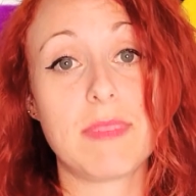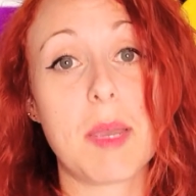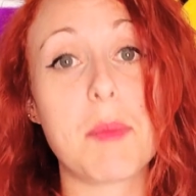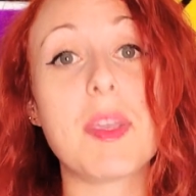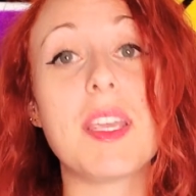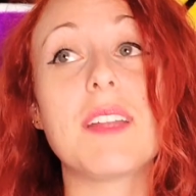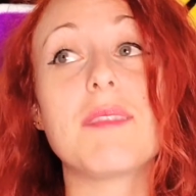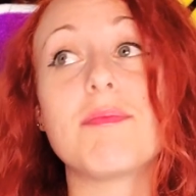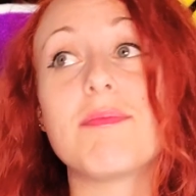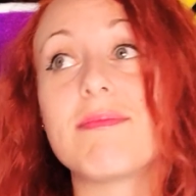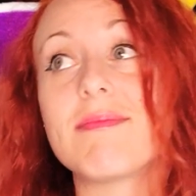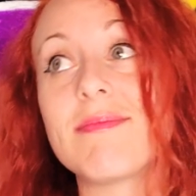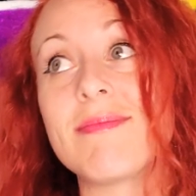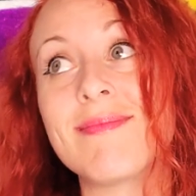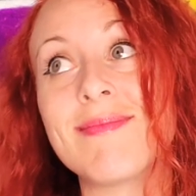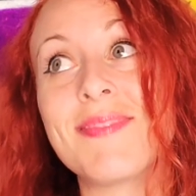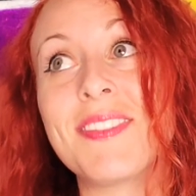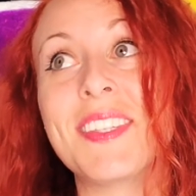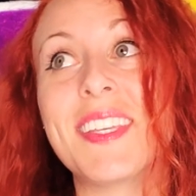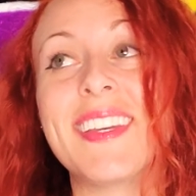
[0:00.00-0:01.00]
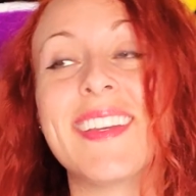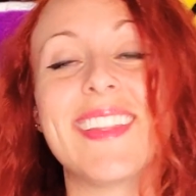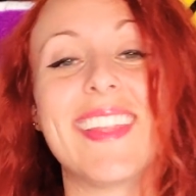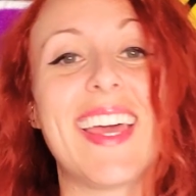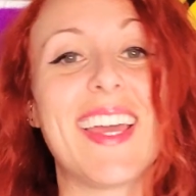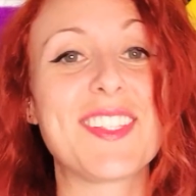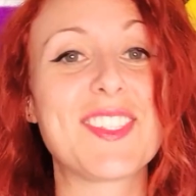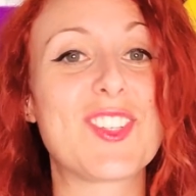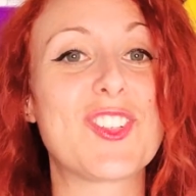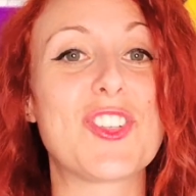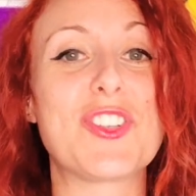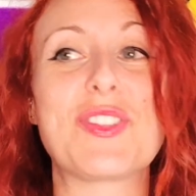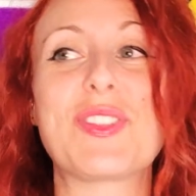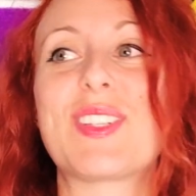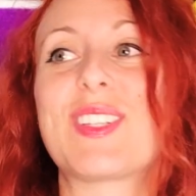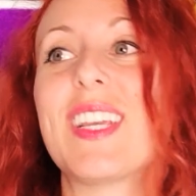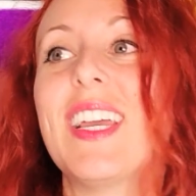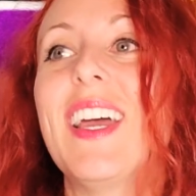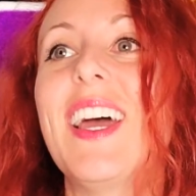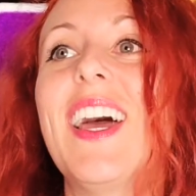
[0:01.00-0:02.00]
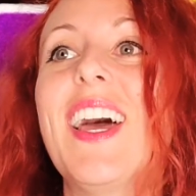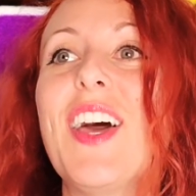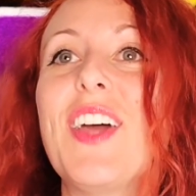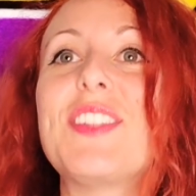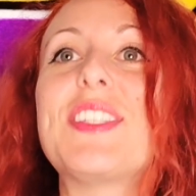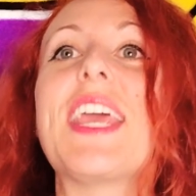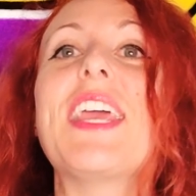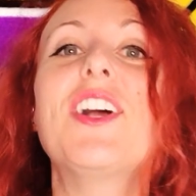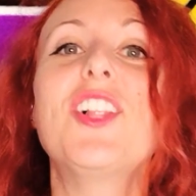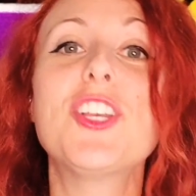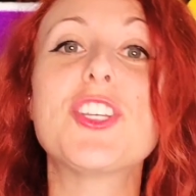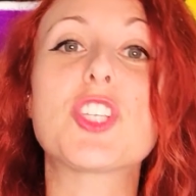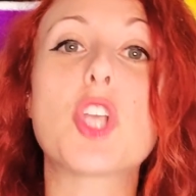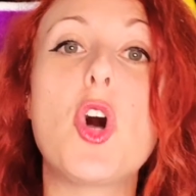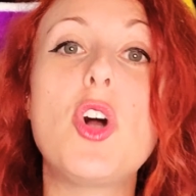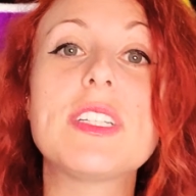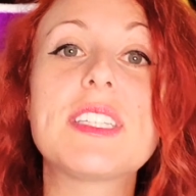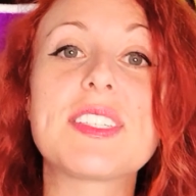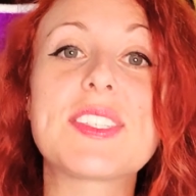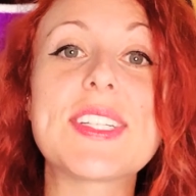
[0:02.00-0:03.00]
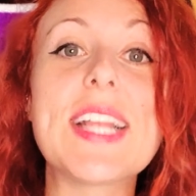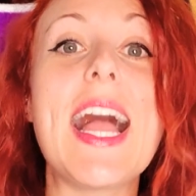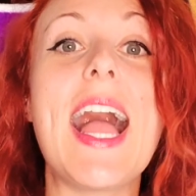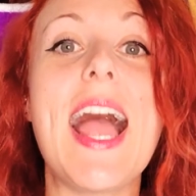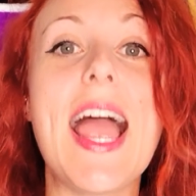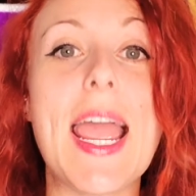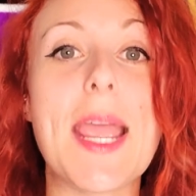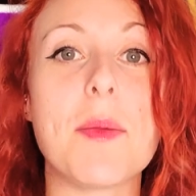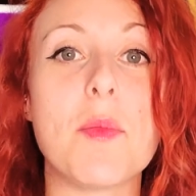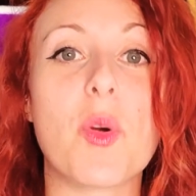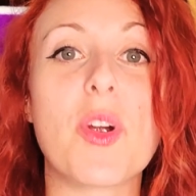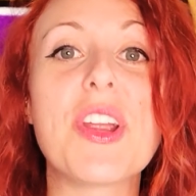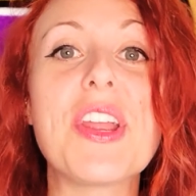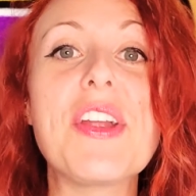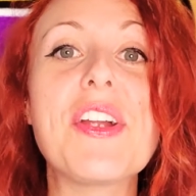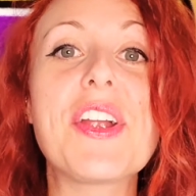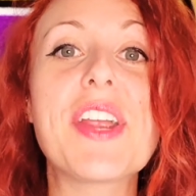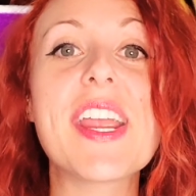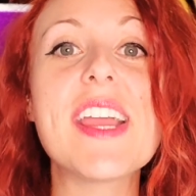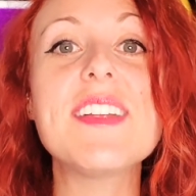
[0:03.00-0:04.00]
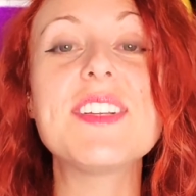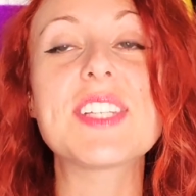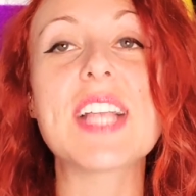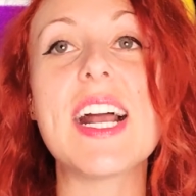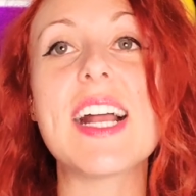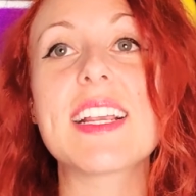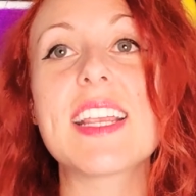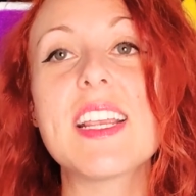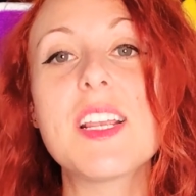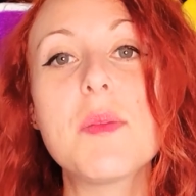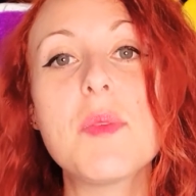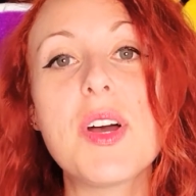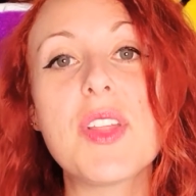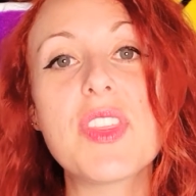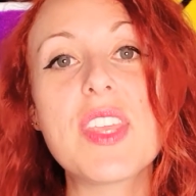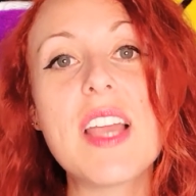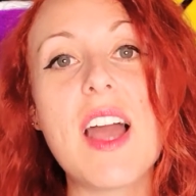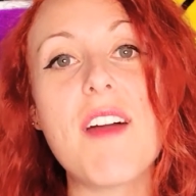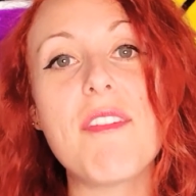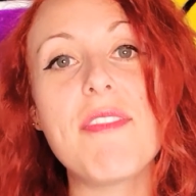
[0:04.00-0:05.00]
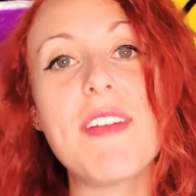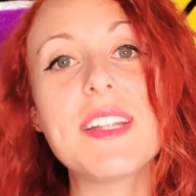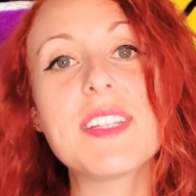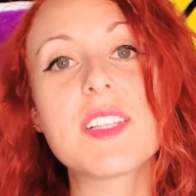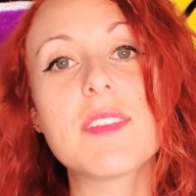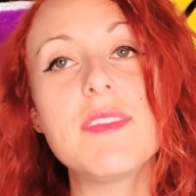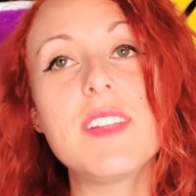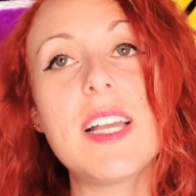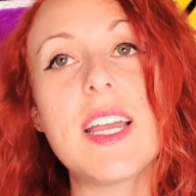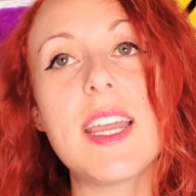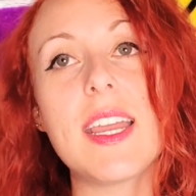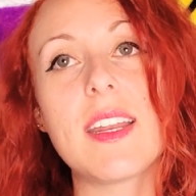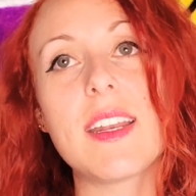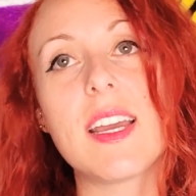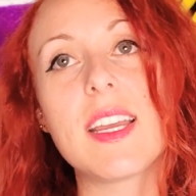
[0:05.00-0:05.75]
I mean, that's just tale as old as time. We're here again talking about the offensive line.